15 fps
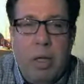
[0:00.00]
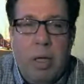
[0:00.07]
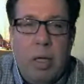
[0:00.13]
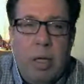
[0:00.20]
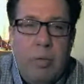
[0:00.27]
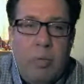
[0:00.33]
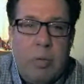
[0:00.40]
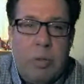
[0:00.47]

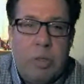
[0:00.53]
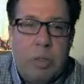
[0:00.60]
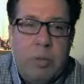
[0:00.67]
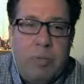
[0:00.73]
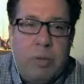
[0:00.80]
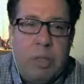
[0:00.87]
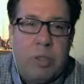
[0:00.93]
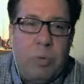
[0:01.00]
think it
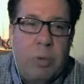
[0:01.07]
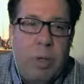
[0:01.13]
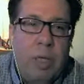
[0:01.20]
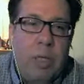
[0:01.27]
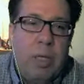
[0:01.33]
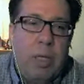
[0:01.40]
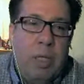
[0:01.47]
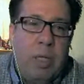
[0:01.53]
was the first
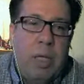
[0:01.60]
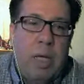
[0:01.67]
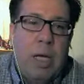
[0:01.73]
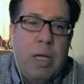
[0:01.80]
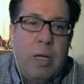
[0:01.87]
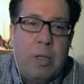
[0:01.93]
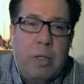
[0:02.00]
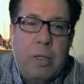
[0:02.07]
one
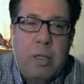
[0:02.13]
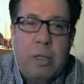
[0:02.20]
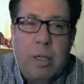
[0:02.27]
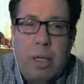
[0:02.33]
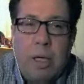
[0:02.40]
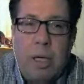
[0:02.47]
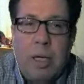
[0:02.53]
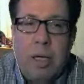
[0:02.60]
in
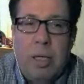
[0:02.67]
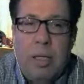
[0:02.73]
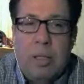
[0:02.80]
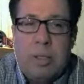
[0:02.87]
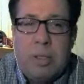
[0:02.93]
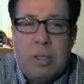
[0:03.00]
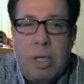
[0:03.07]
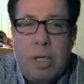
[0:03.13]
Canada that
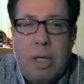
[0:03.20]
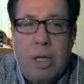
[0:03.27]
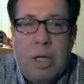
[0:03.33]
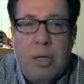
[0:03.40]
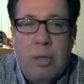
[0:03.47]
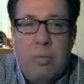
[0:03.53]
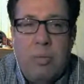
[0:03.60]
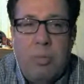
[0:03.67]
I
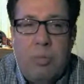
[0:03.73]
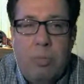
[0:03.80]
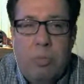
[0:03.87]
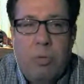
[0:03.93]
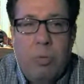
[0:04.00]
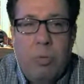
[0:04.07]
saw